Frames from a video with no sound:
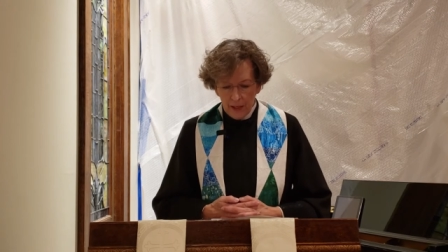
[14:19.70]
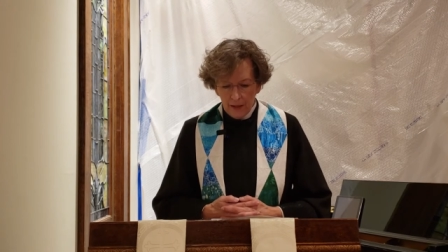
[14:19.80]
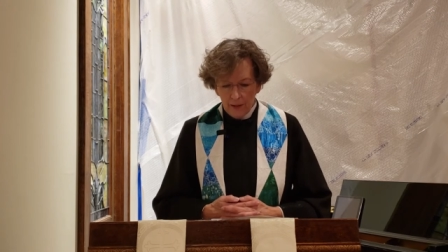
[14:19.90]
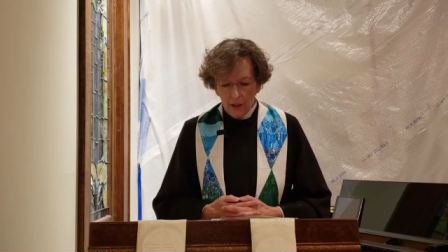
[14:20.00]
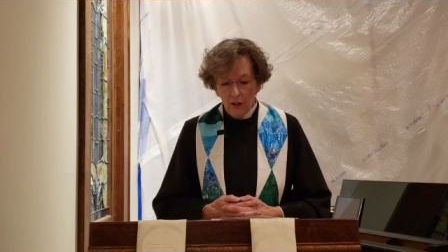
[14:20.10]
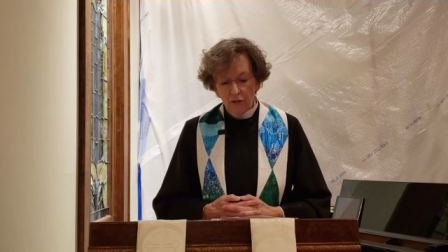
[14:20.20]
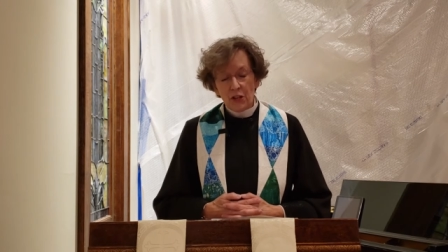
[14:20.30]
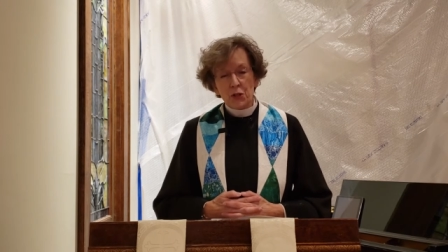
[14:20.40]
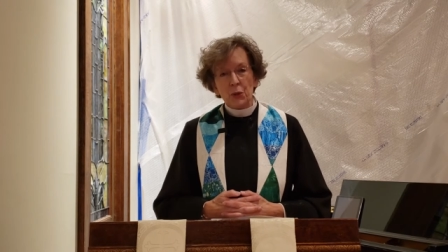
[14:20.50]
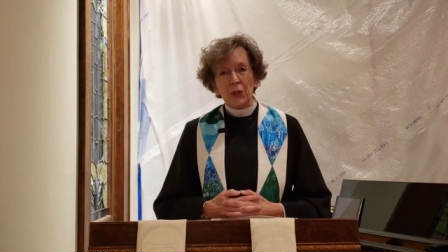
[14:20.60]
the
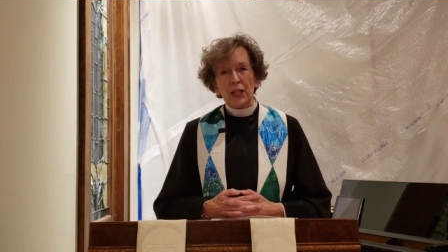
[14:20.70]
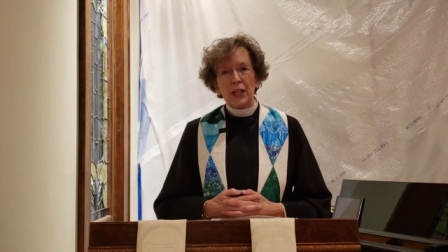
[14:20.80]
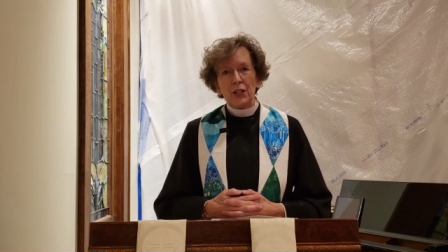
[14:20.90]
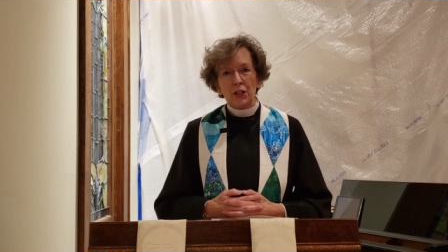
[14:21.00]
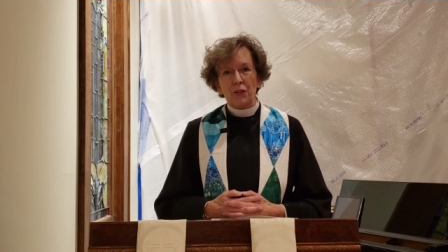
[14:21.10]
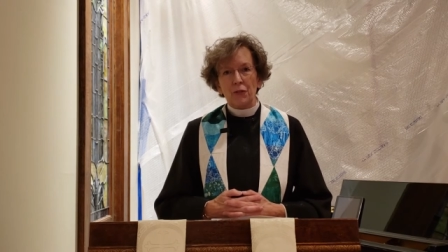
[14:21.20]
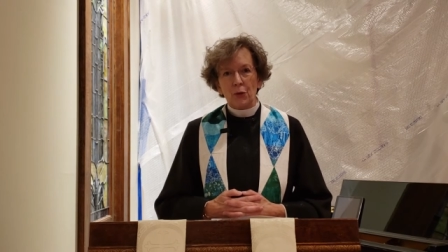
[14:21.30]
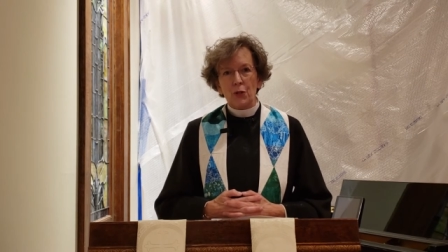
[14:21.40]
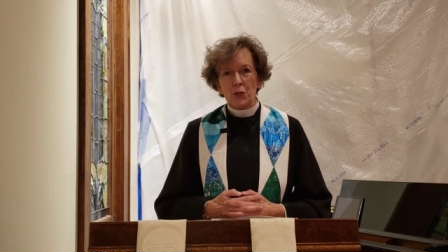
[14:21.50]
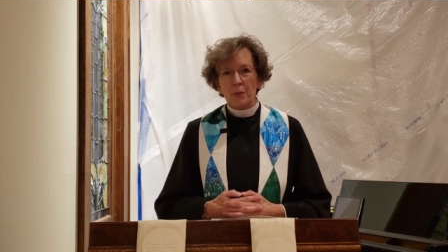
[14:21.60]
official end of the
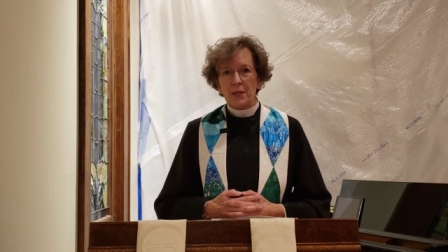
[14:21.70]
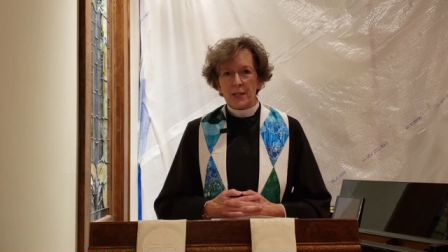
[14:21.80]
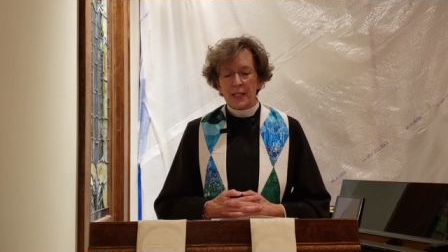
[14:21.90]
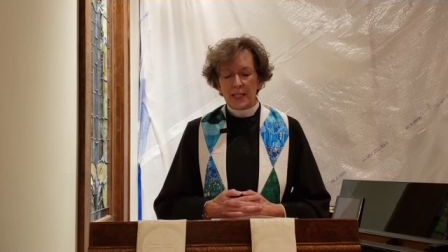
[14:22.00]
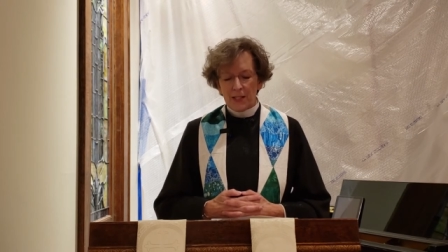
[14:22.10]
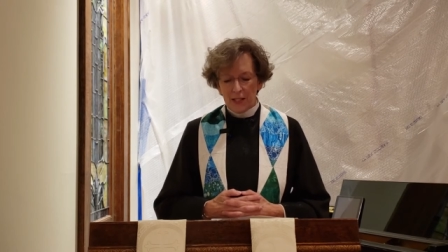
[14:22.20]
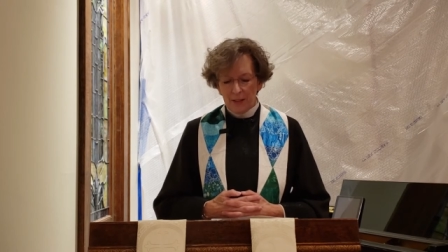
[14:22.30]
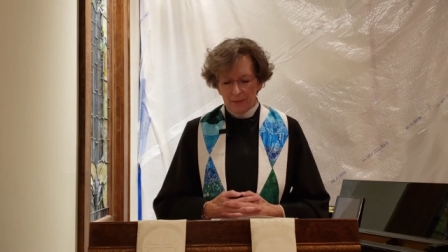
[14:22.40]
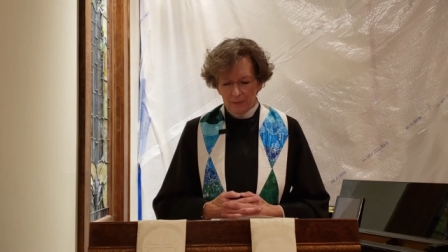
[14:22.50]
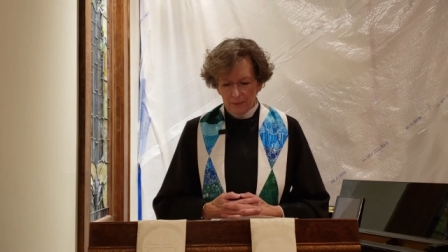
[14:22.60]
Christmas
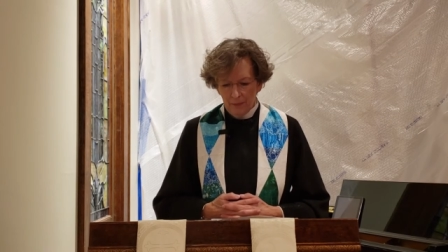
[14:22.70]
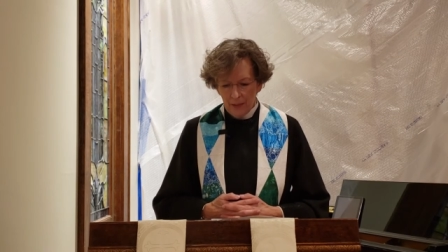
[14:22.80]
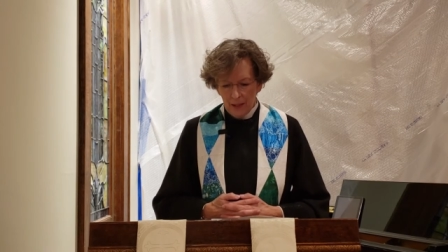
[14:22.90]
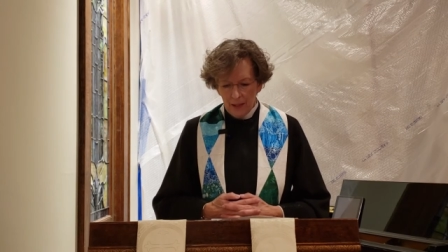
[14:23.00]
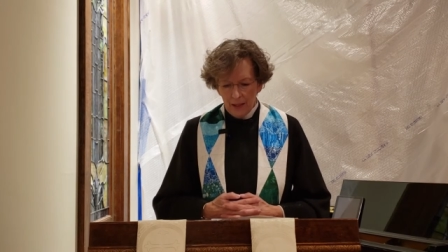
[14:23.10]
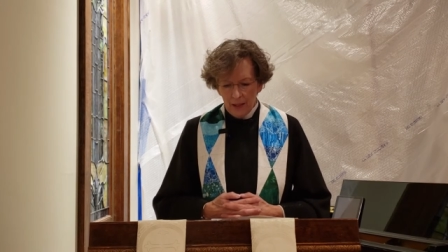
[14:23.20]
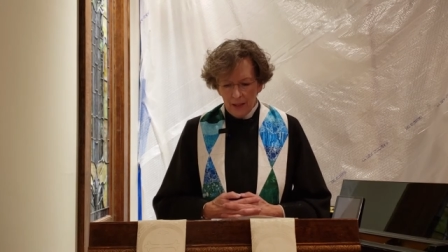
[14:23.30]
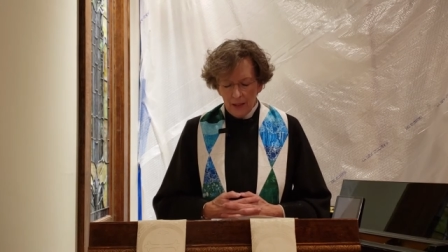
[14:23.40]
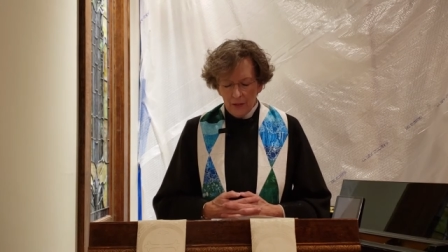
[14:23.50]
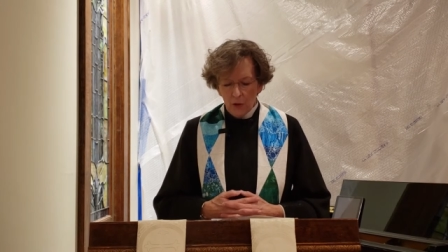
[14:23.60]
season.
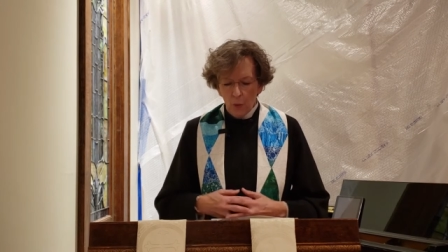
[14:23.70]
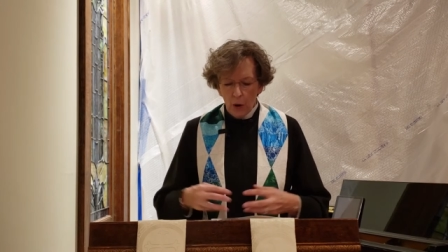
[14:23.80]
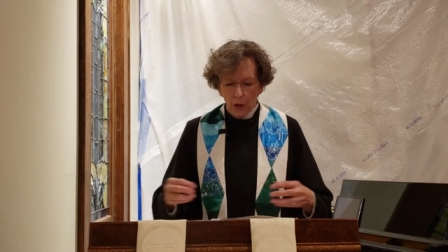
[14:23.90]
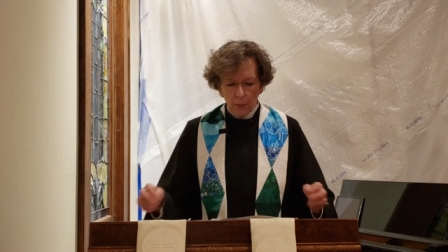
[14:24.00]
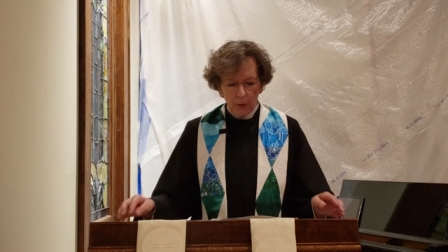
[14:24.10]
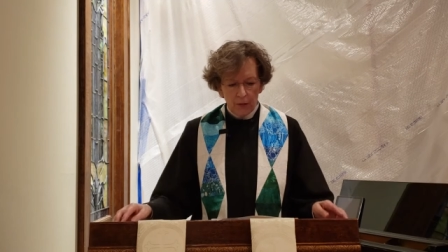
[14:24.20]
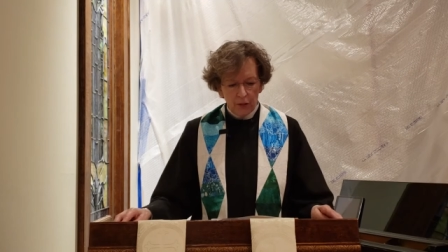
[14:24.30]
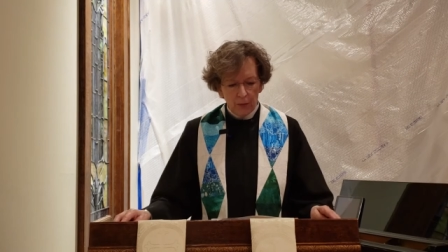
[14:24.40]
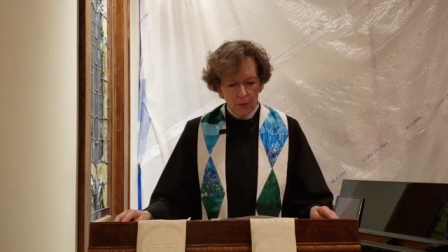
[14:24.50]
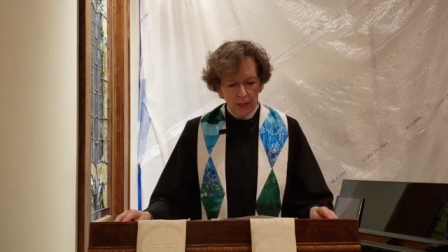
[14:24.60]
The word
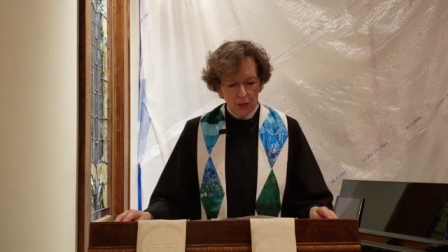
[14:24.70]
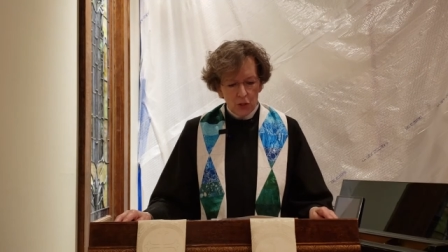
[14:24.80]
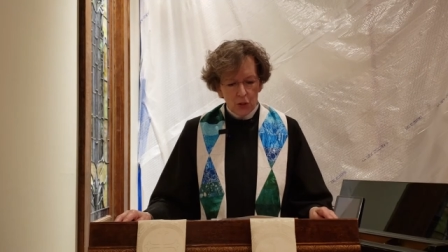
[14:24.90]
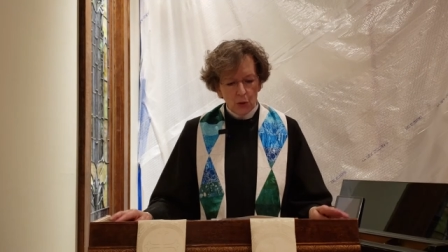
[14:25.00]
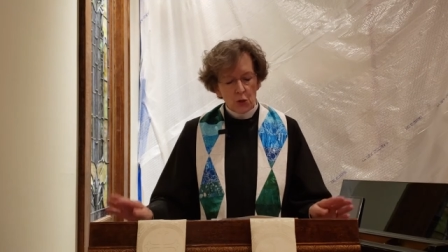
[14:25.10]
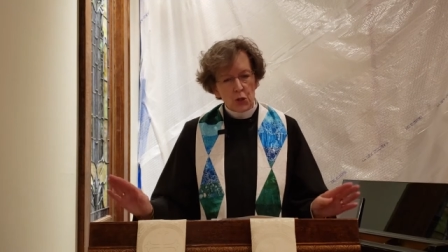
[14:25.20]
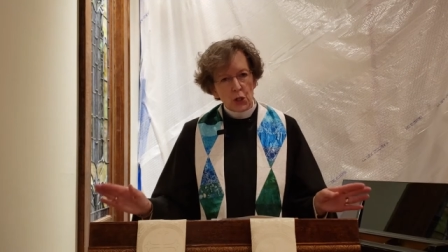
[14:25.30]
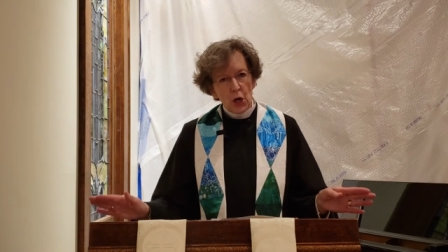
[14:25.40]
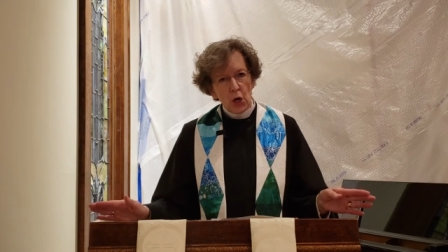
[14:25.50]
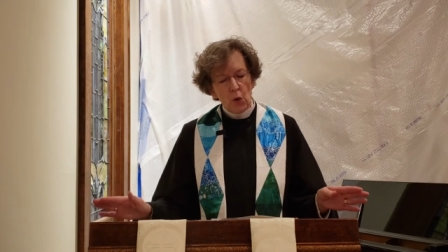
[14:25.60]
epiphany means to
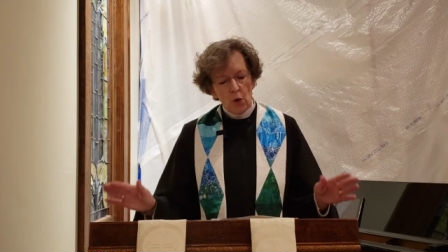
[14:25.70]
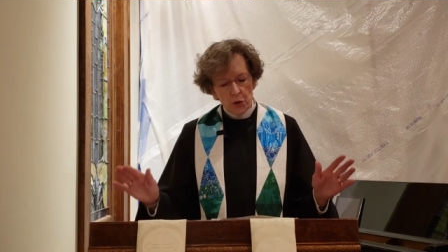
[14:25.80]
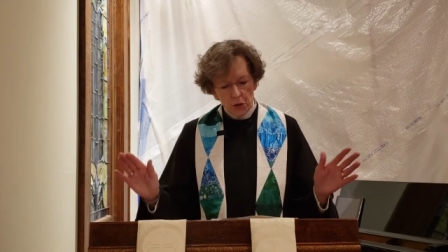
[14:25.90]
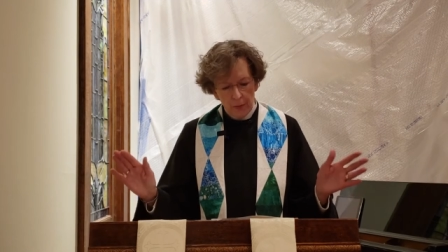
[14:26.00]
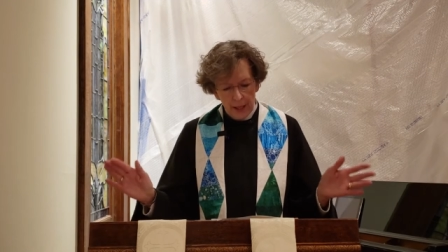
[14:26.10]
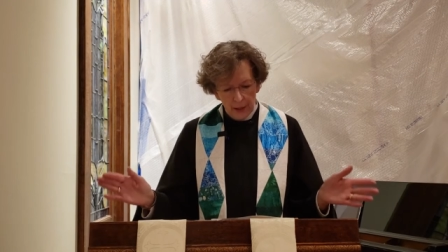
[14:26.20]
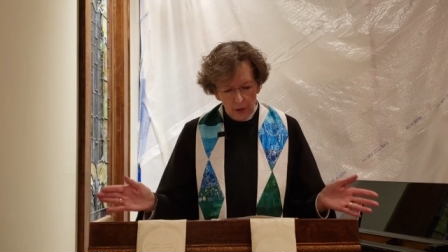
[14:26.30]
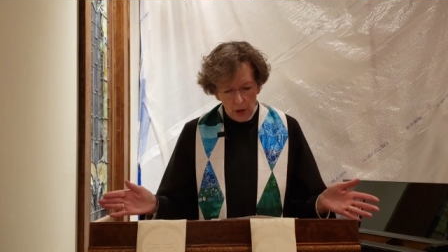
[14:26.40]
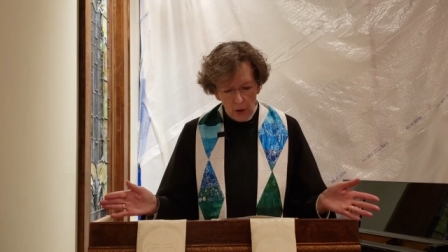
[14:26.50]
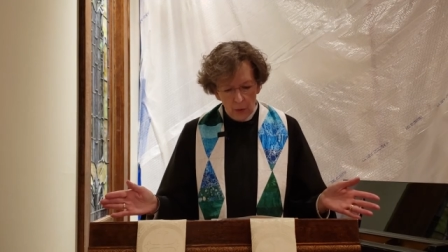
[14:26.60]
show or to make
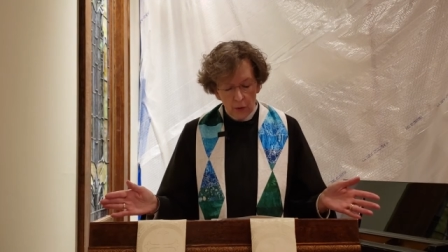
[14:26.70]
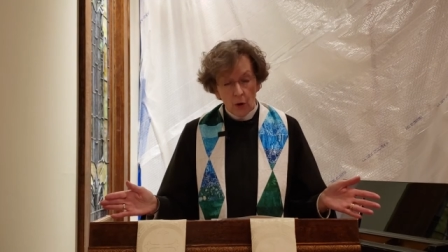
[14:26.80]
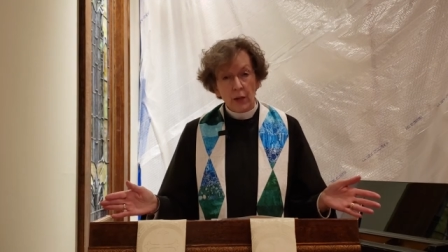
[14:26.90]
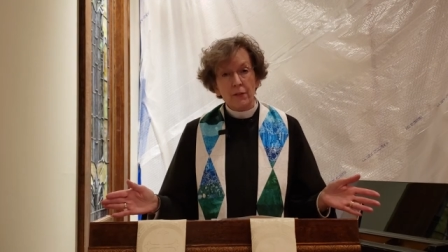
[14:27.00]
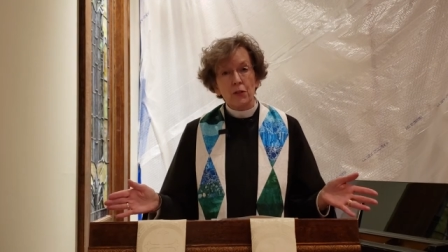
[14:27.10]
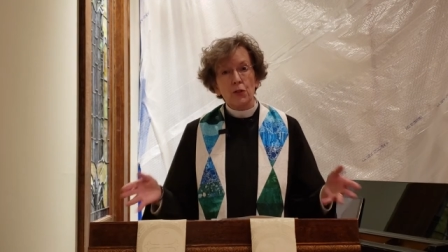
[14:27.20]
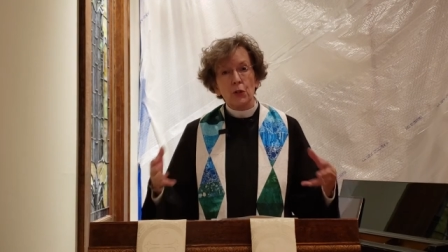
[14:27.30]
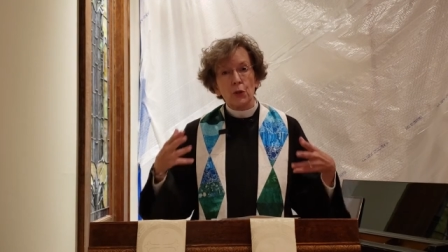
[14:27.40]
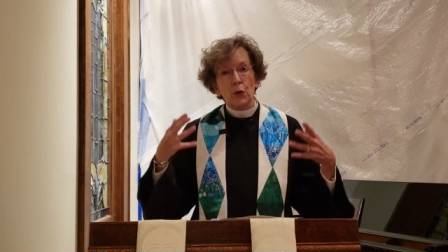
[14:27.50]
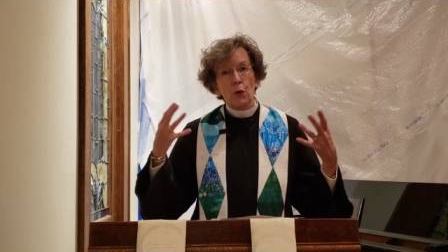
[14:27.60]
known or even
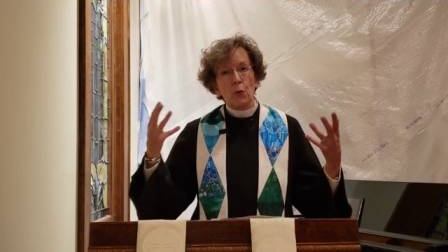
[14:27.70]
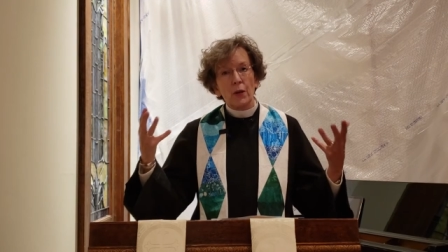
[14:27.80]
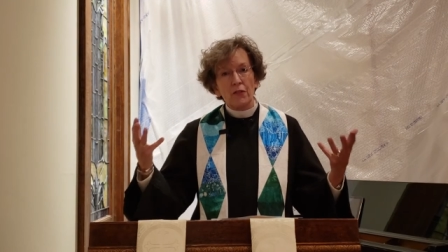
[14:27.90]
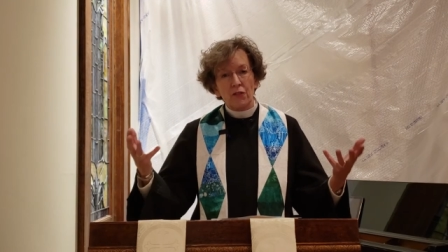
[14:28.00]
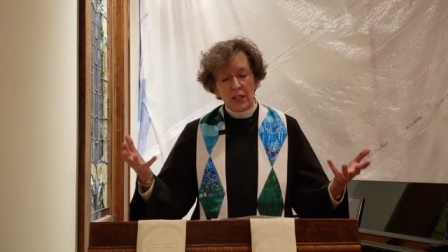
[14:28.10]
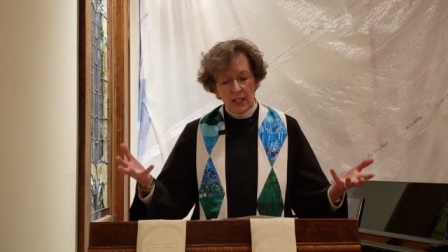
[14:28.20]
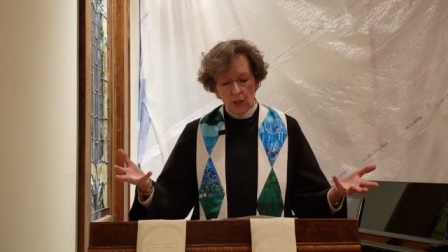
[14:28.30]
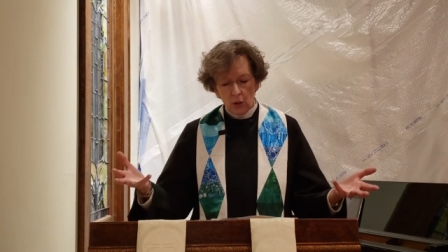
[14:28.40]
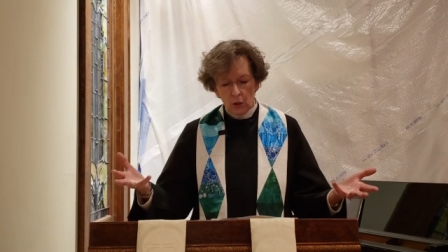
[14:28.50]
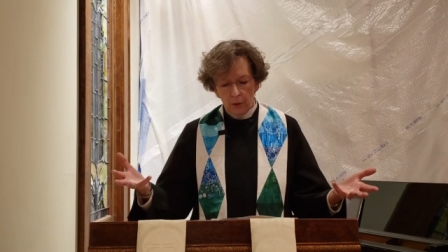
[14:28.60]
to
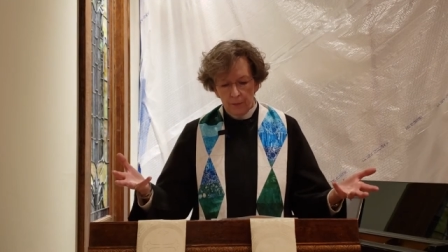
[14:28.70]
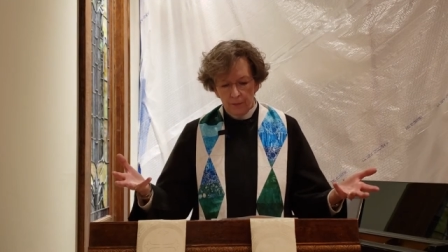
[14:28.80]
reveal.